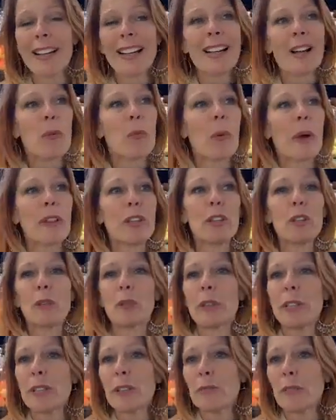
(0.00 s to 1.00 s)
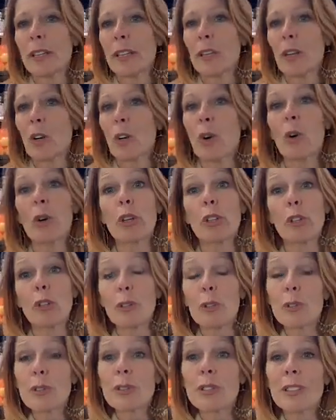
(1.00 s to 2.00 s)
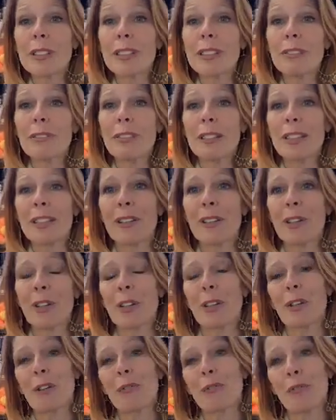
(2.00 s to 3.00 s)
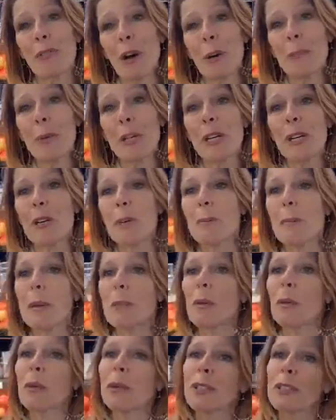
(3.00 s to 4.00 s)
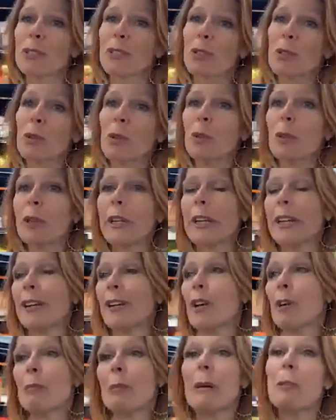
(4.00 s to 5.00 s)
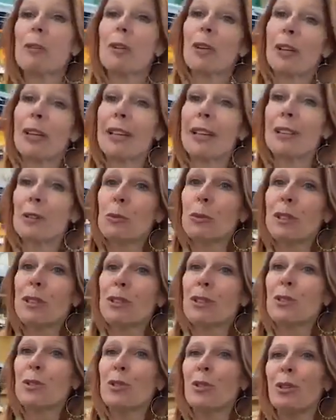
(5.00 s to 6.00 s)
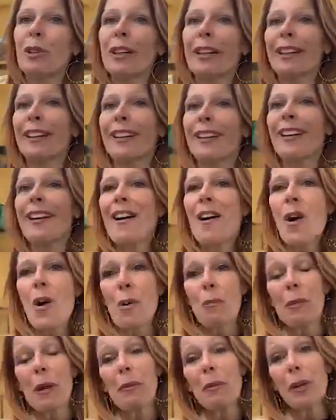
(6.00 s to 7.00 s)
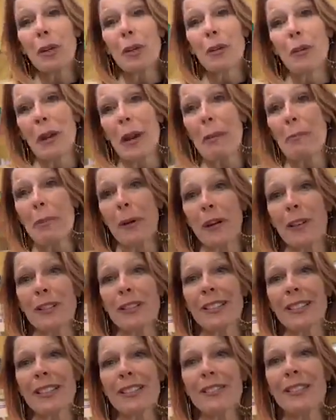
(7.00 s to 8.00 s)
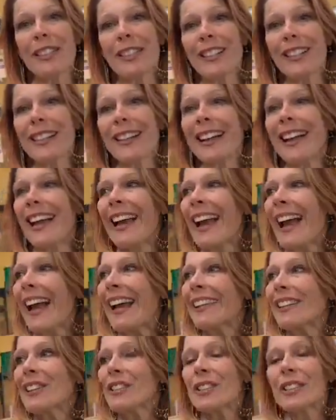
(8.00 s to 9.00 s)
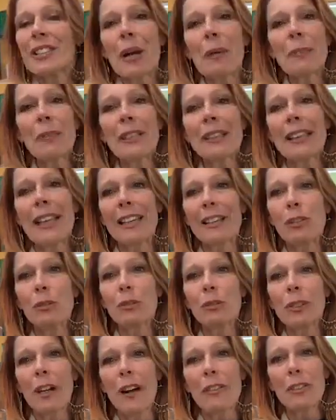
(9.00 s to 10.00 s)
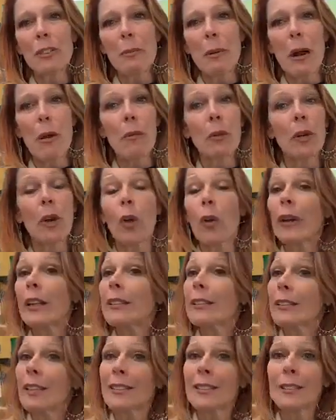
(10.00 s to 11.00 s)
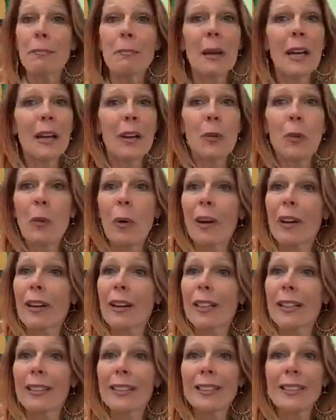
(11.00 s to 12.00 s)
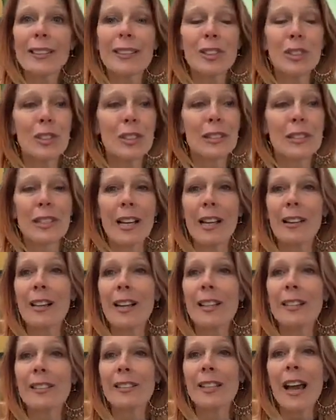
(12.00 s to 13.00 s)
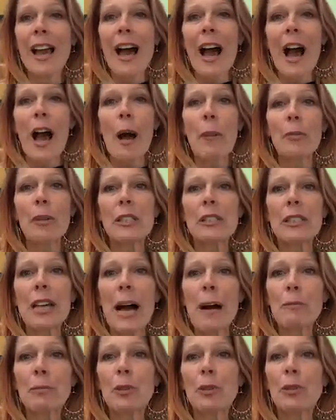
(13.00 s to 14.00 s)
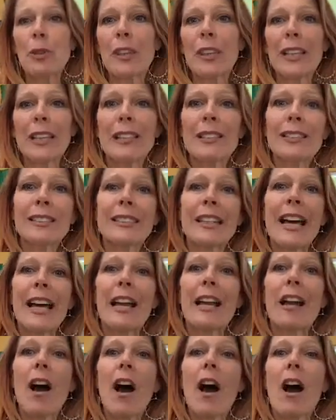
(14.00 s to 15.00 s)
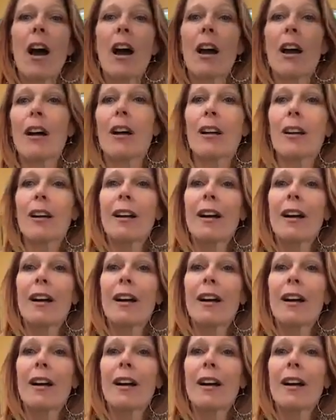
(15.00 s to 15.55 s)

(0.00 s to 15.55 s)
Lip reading: whether you live here or you used to live here or you're from here, or maybe you went to school here, or maybe your kids went to school here, or maybe your grandparents lived here, and there's something that you loved about Winona. It doesn't matter what it is, just tell us. The top 2 things that are